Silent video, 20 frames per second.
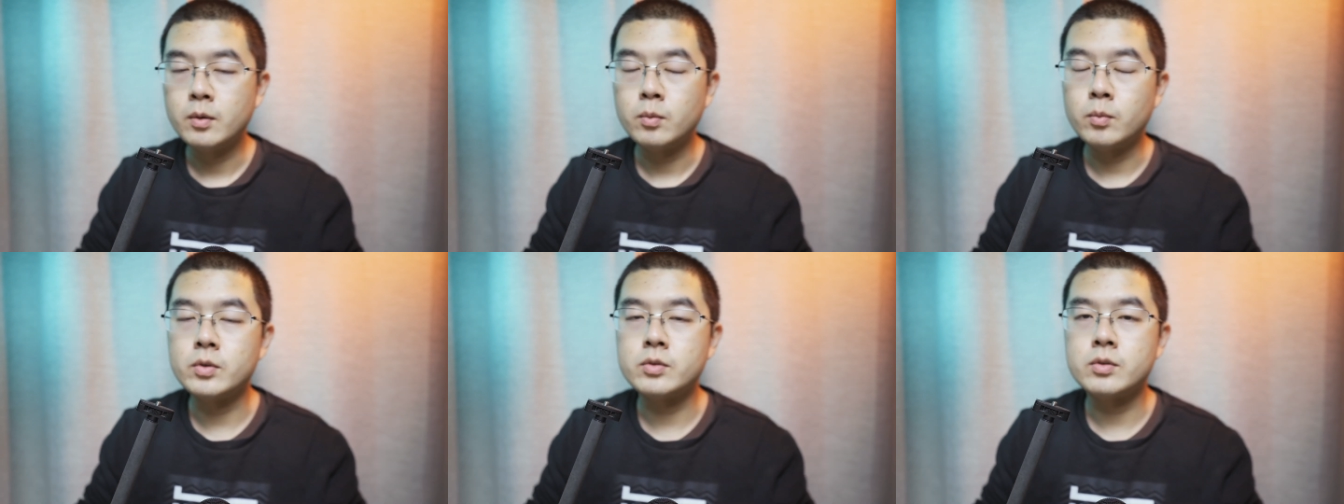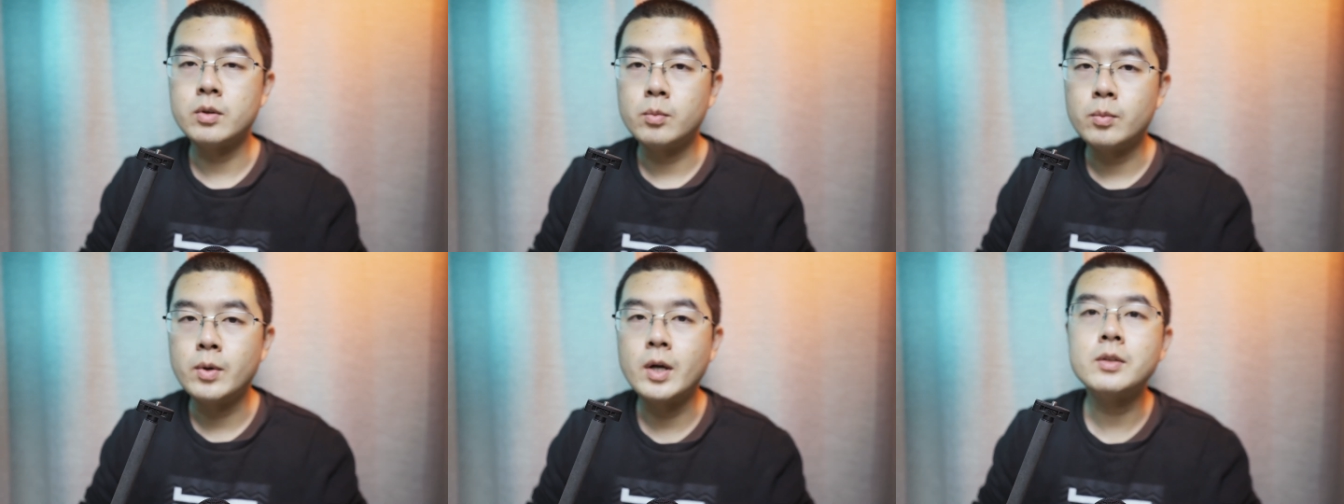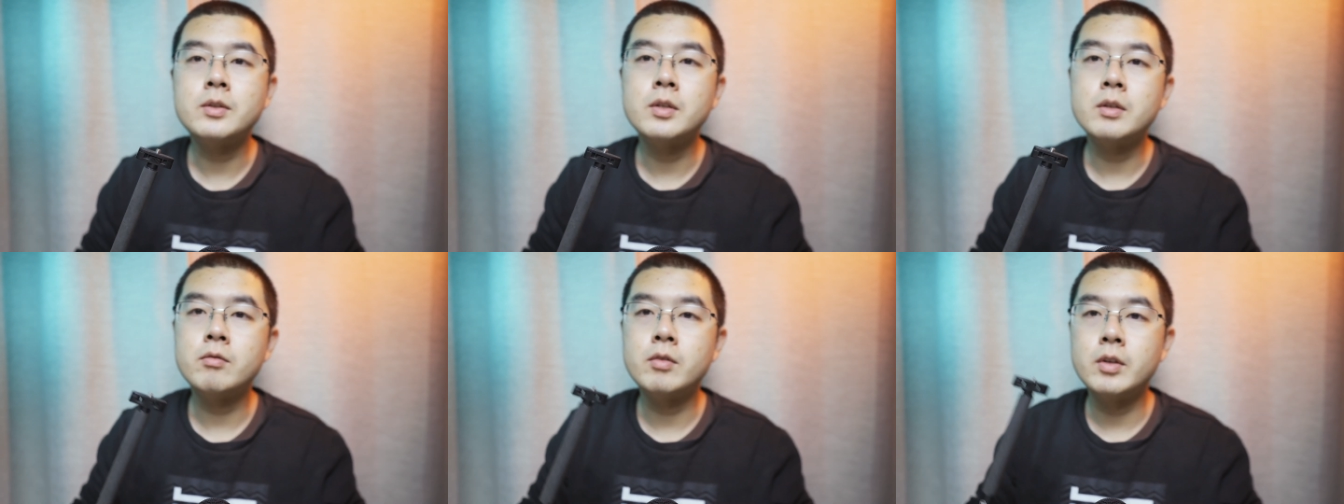with a
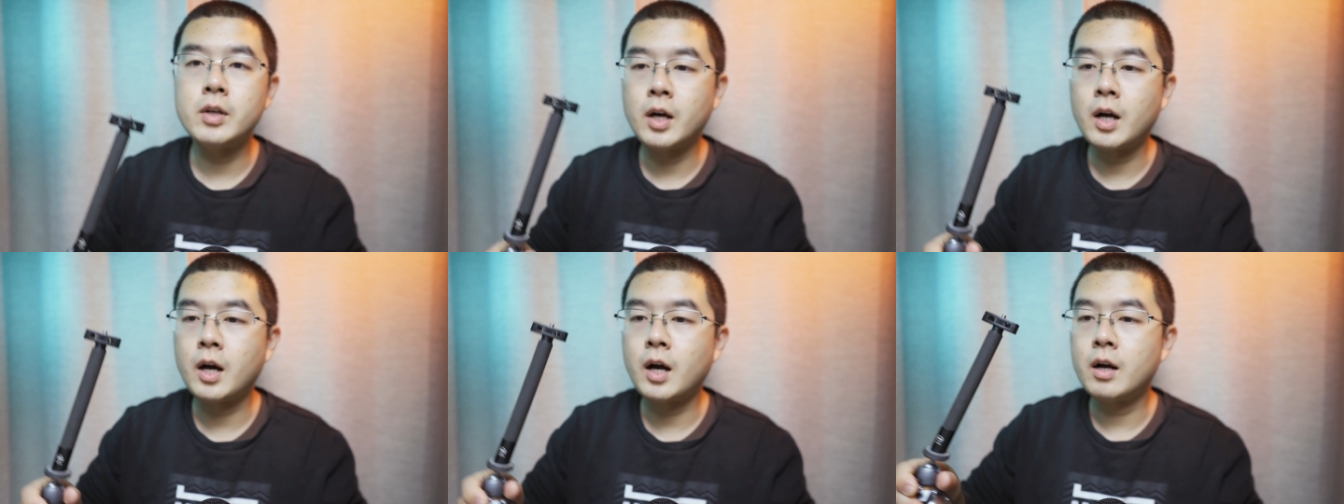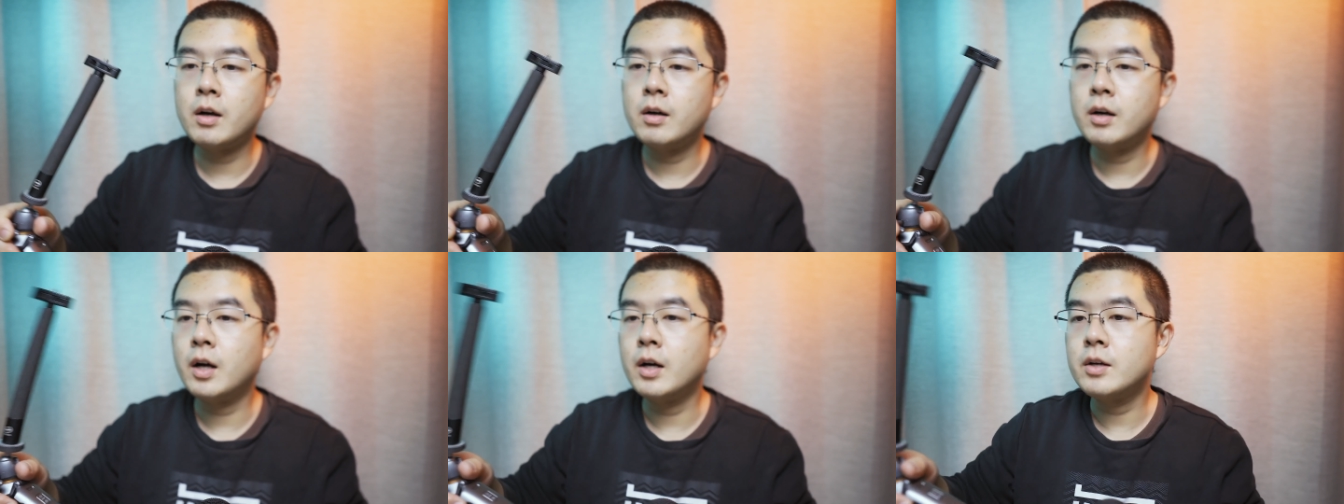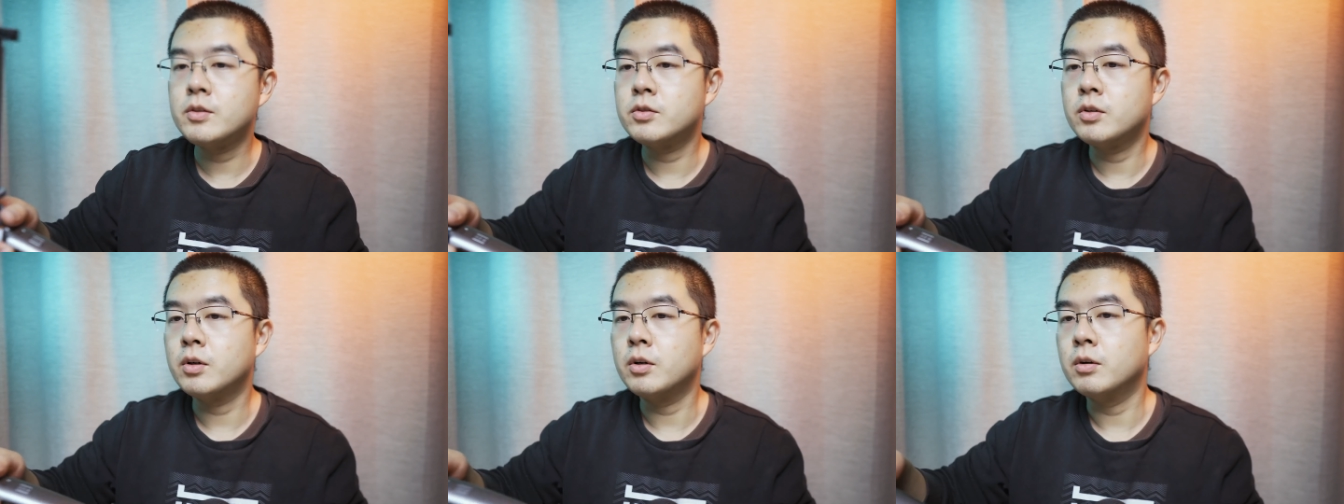relatively higher
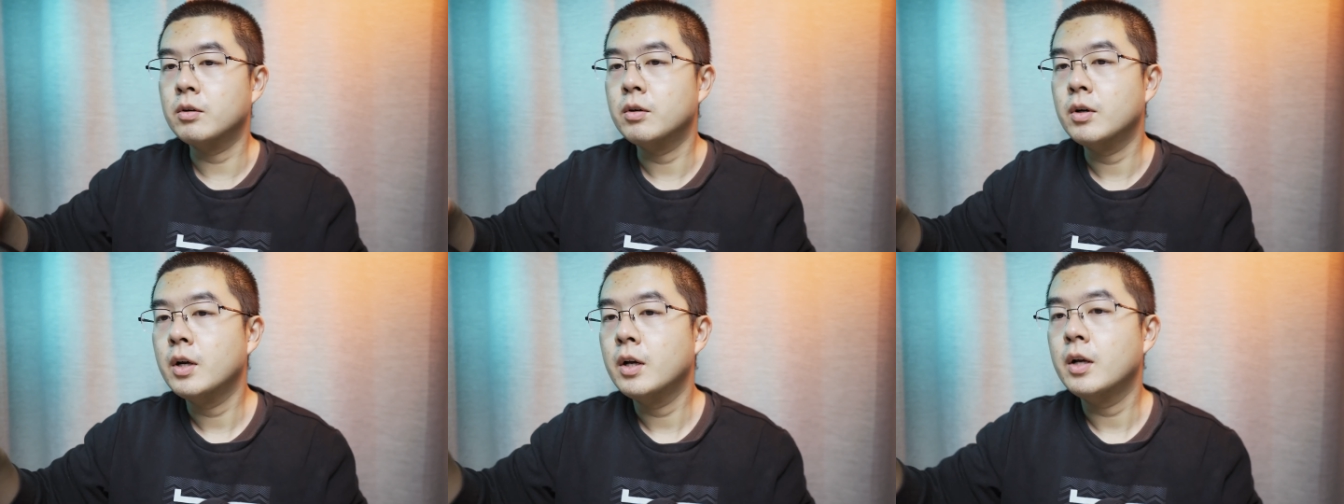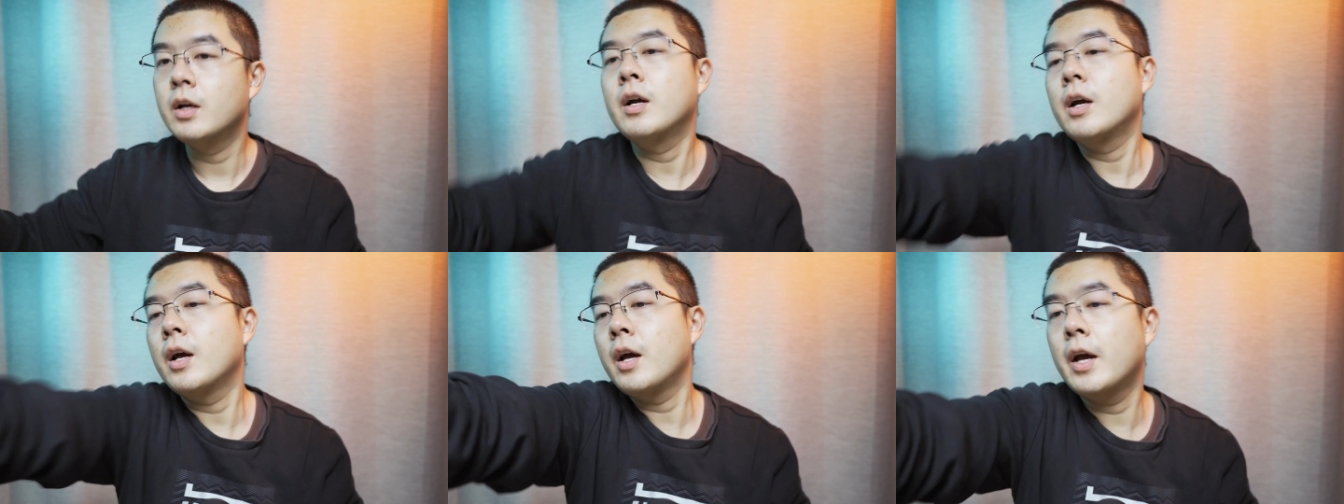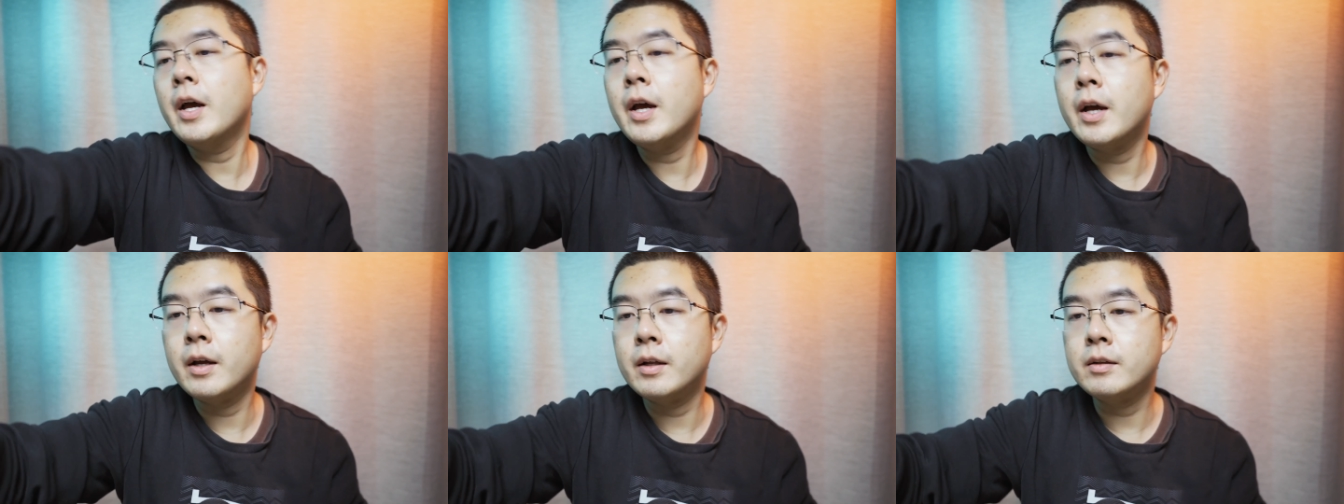ISO
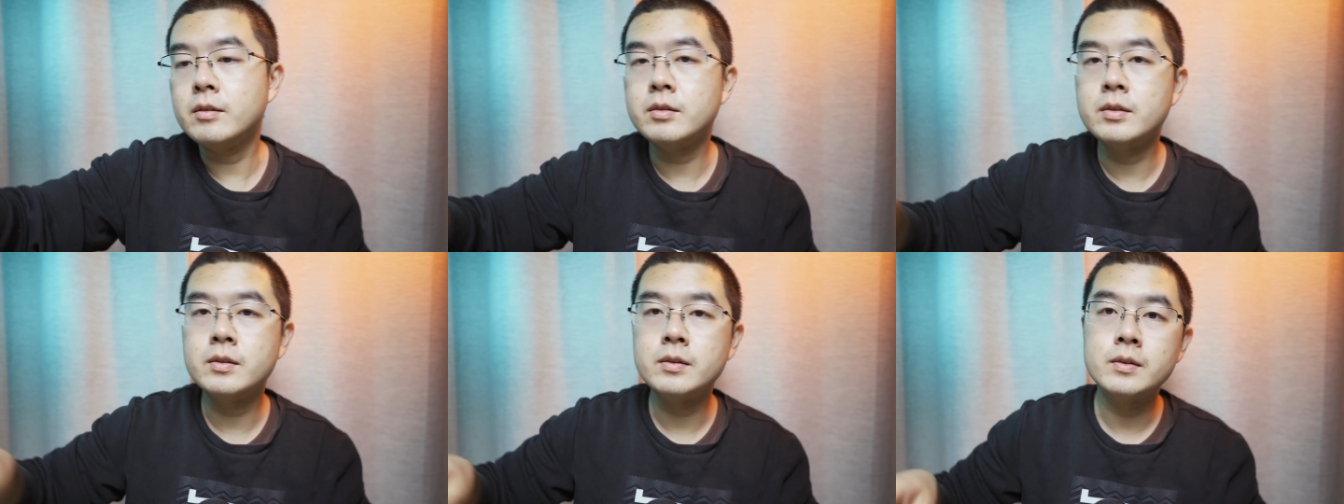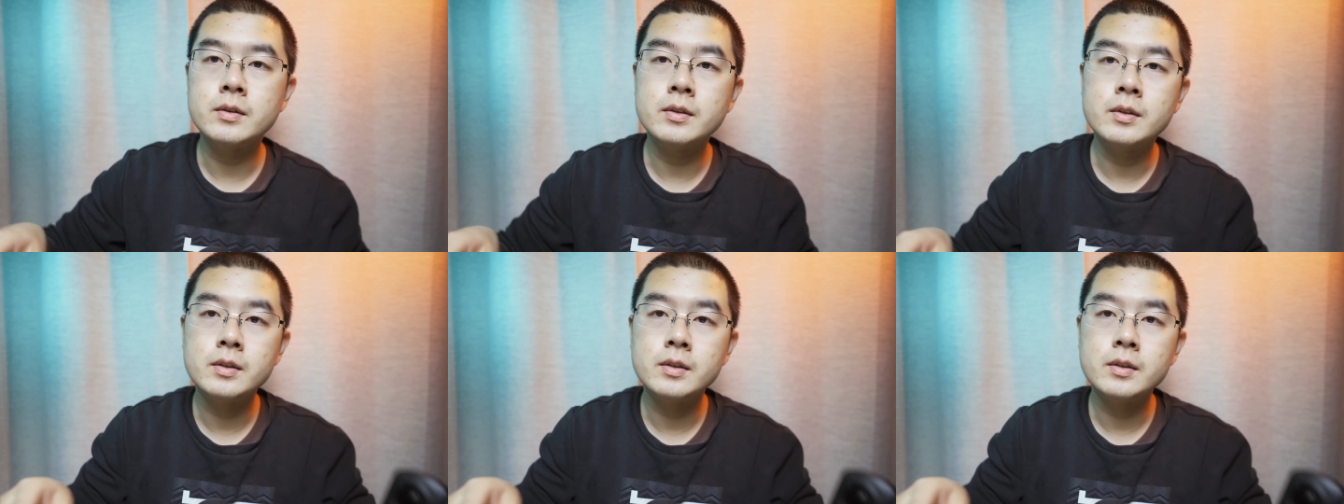and